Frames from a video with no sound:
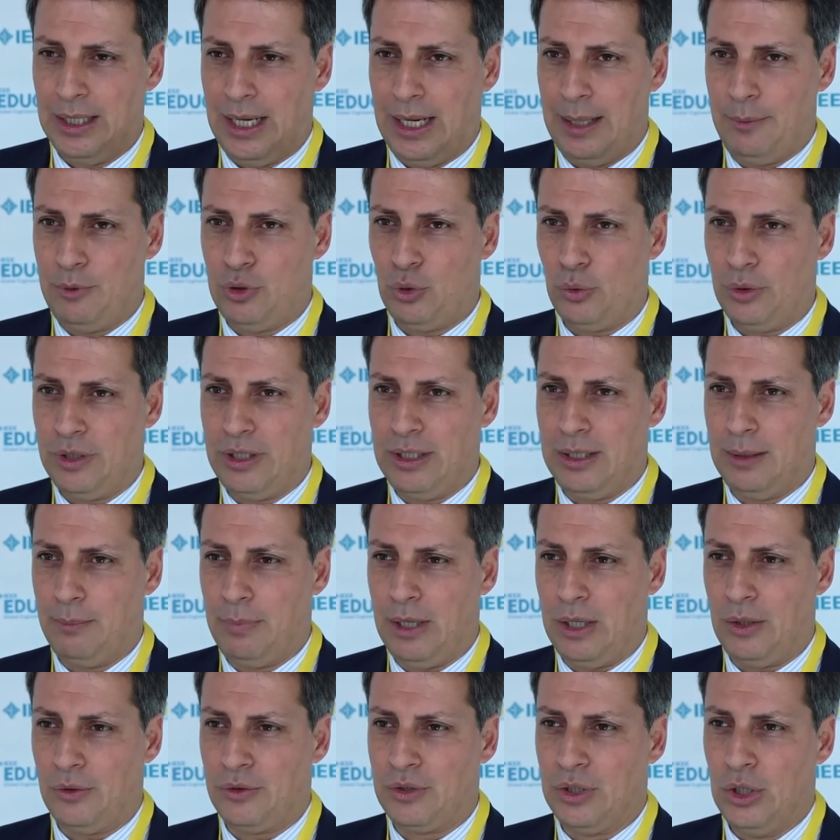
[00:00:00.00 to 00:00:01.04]
I'm talking
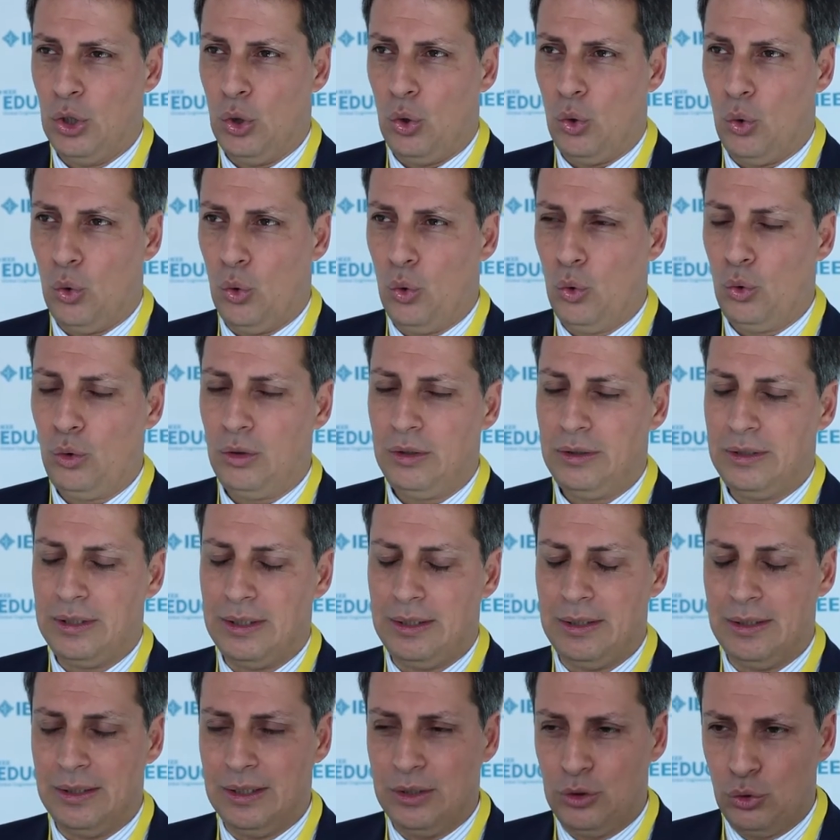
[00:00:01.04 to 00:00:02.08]
about all
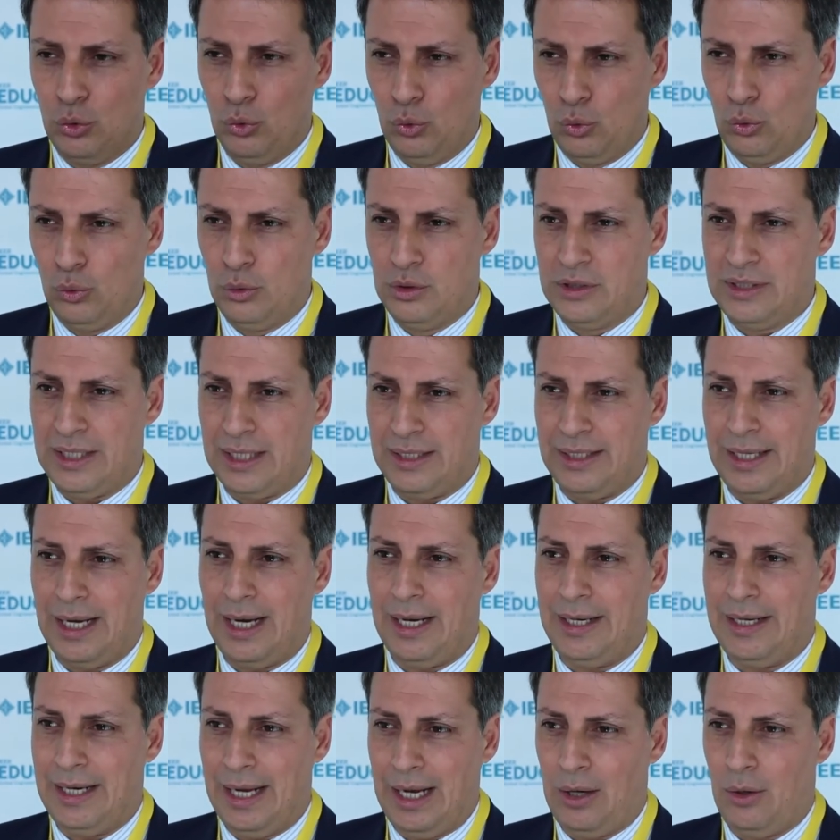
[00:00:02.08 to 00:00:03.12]
the tools that
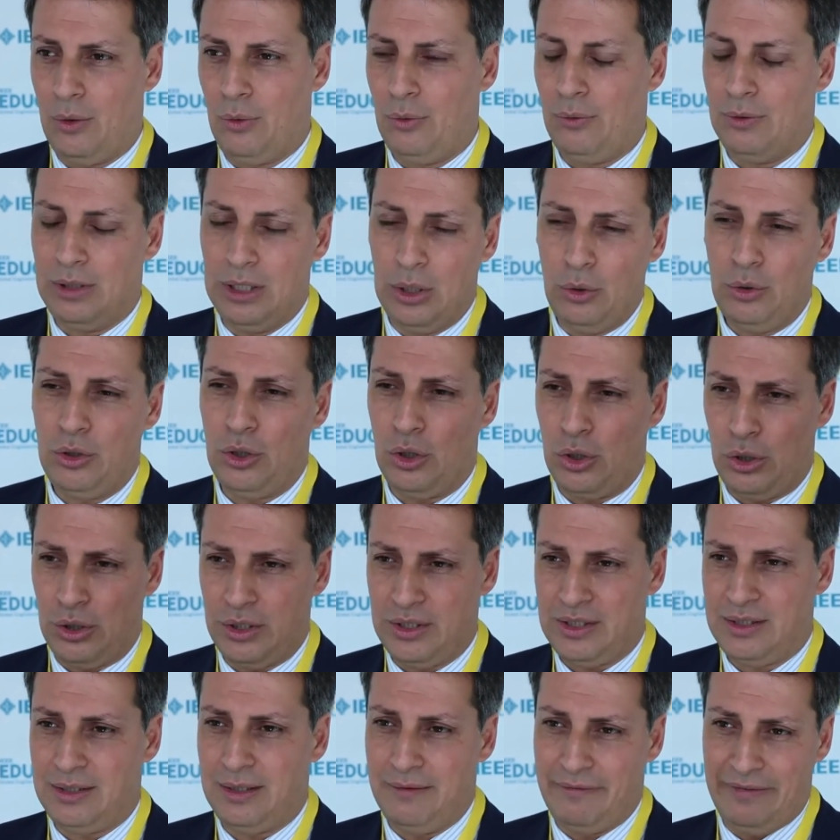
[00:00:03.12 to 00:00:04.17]
are now low
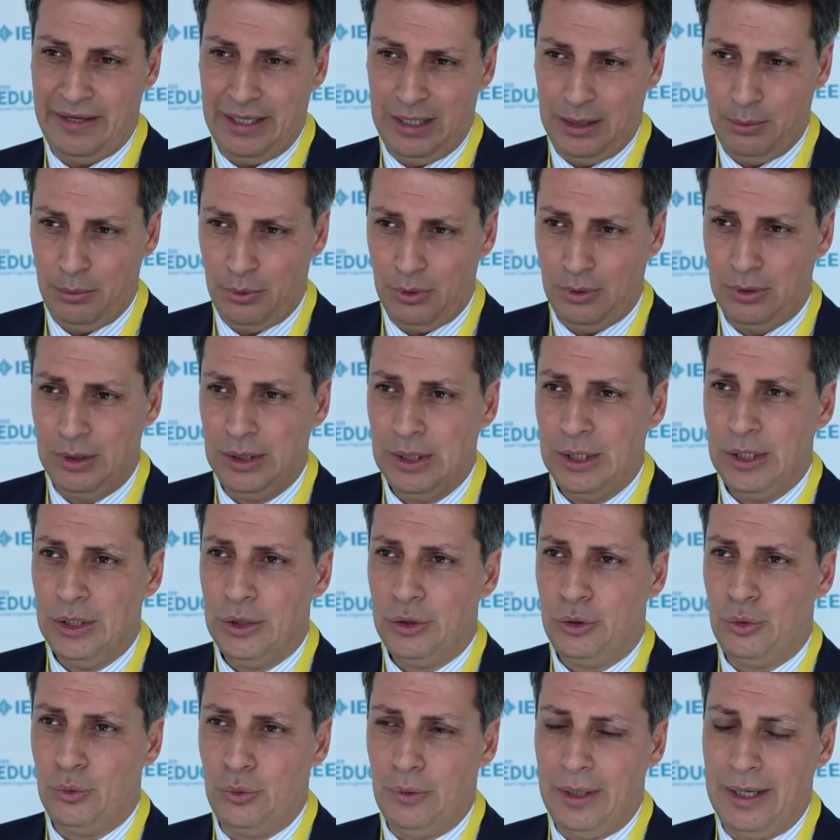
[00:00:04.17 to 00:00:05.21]
cost available
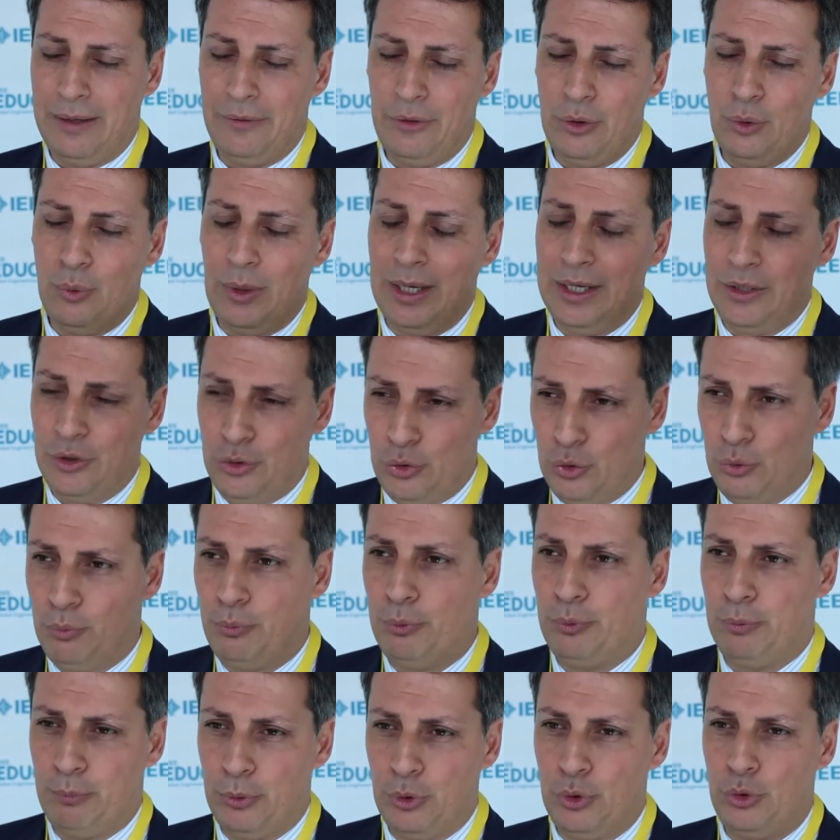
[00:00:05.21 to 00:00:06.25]
to everyone to
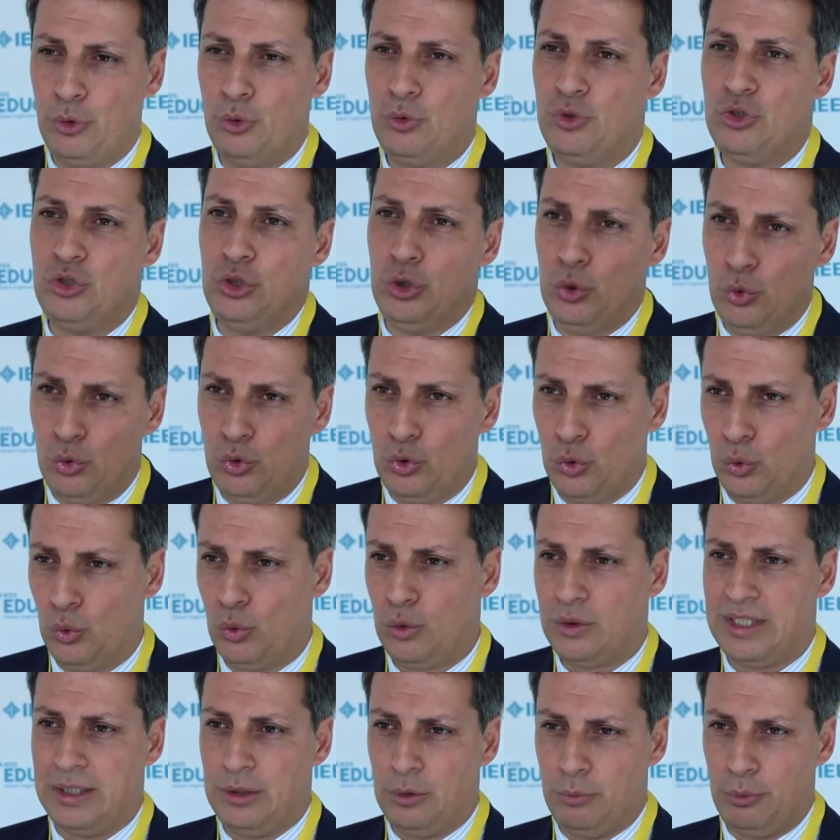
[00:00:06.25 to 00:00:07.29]
produce new
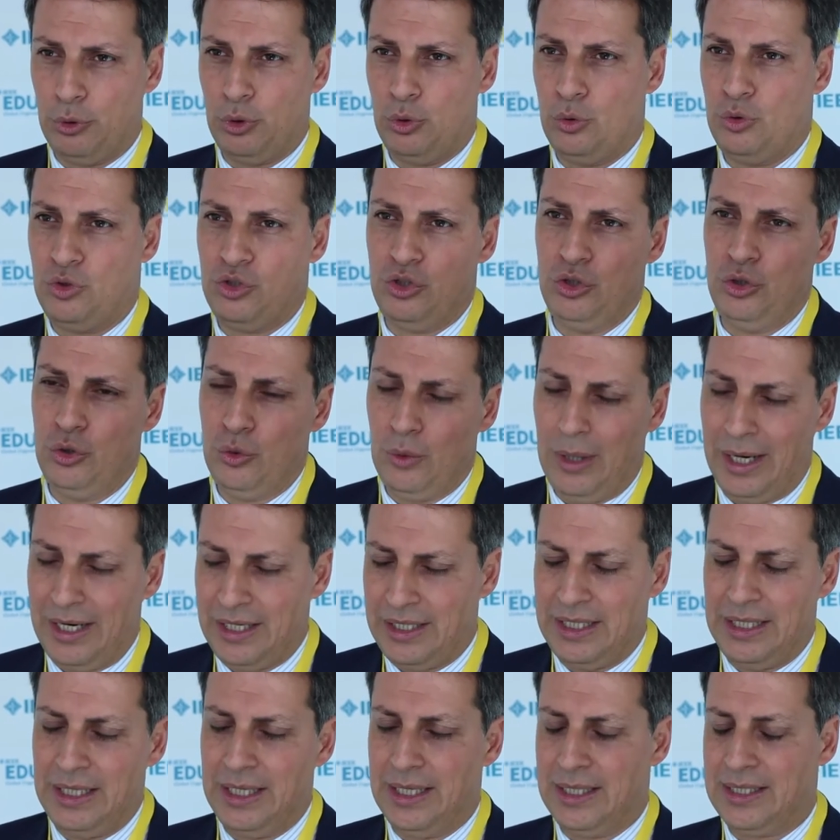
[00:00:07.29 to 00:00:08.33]
tools and to produce new
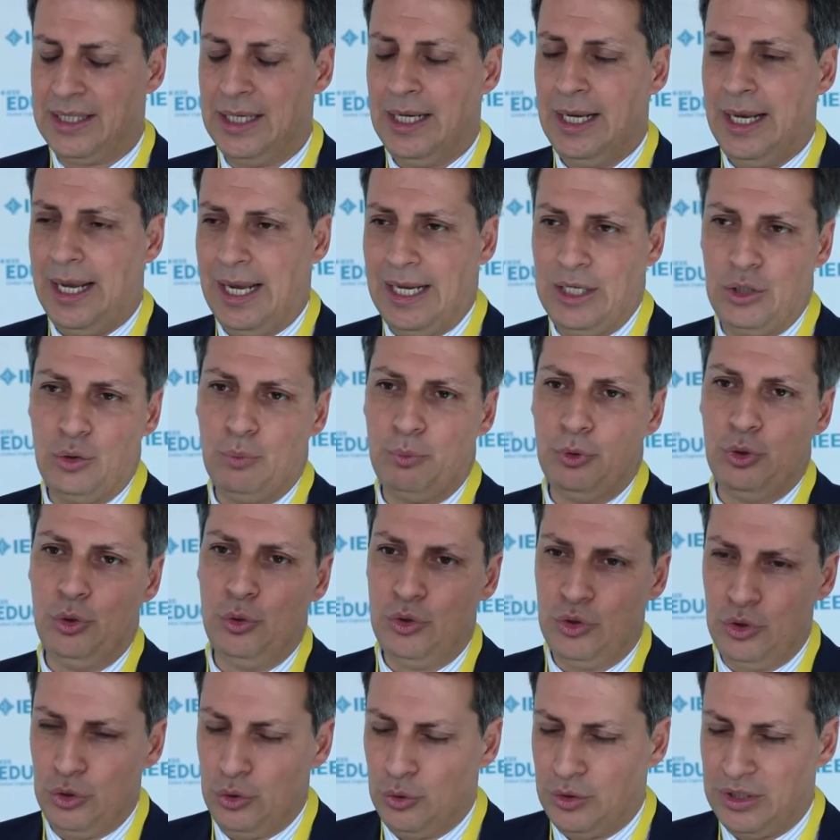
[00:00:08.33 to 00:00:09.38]
ideas and to
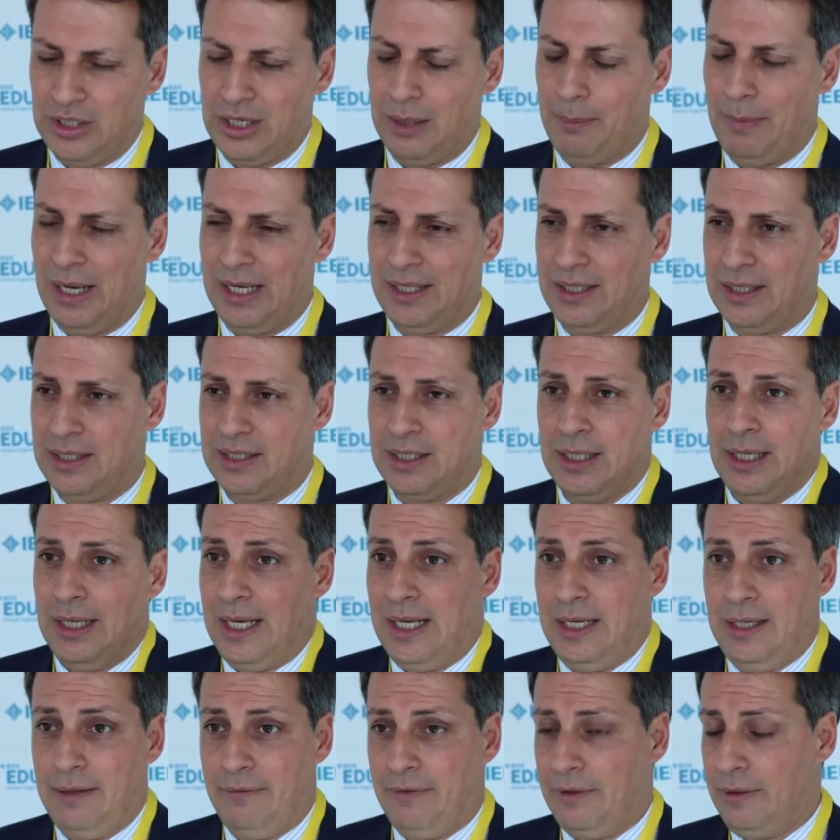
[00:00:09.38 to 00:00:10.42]
produce new schematics.
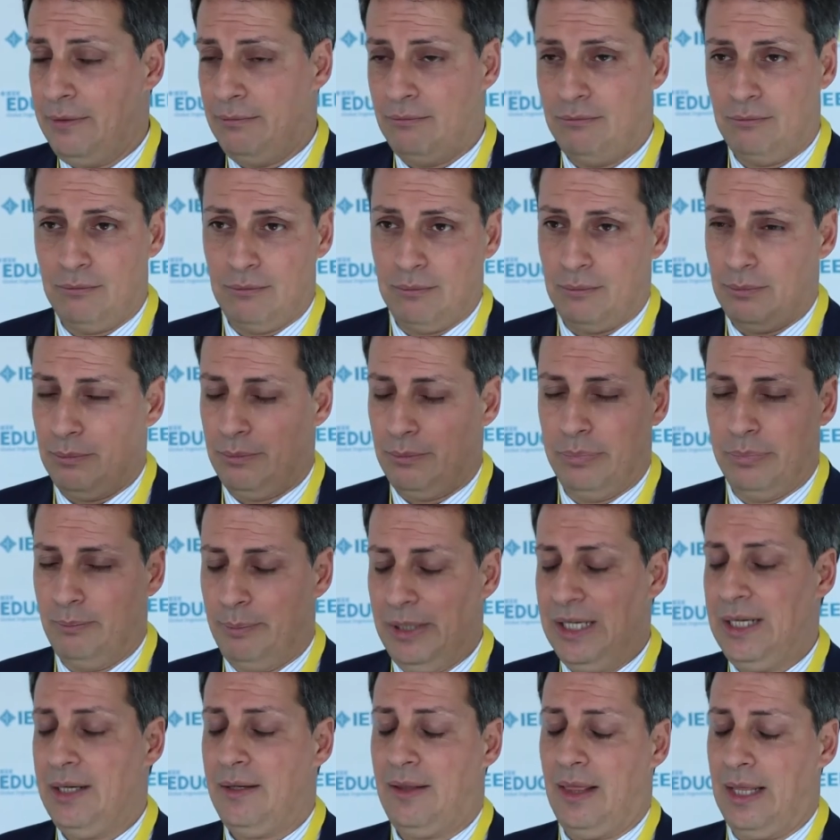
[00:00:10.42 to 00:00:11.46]
And even
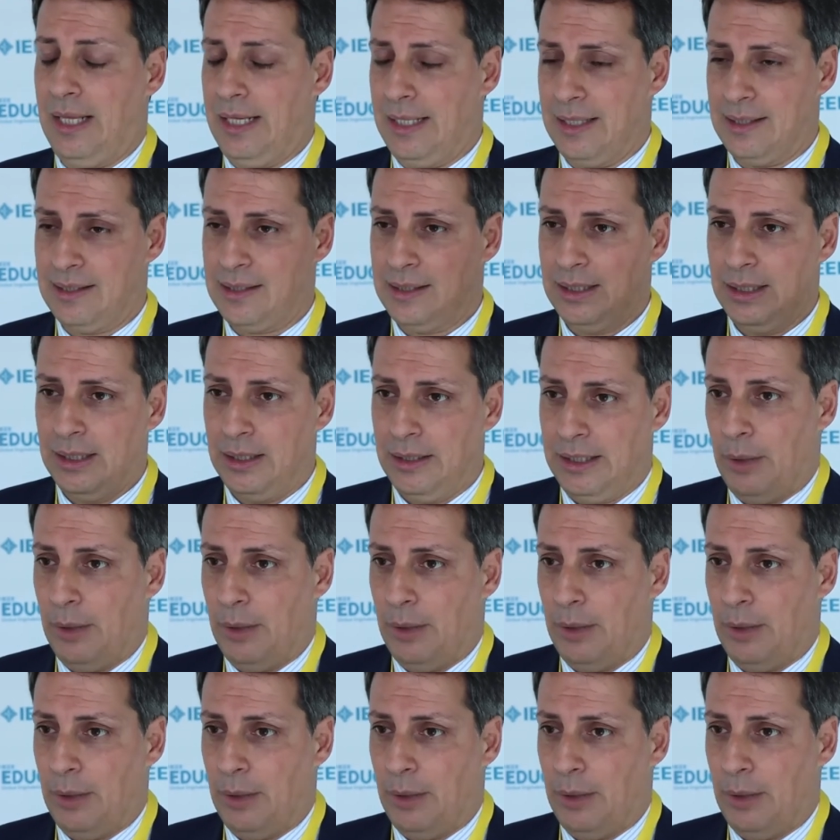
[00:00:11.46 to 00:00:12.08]
bigger things.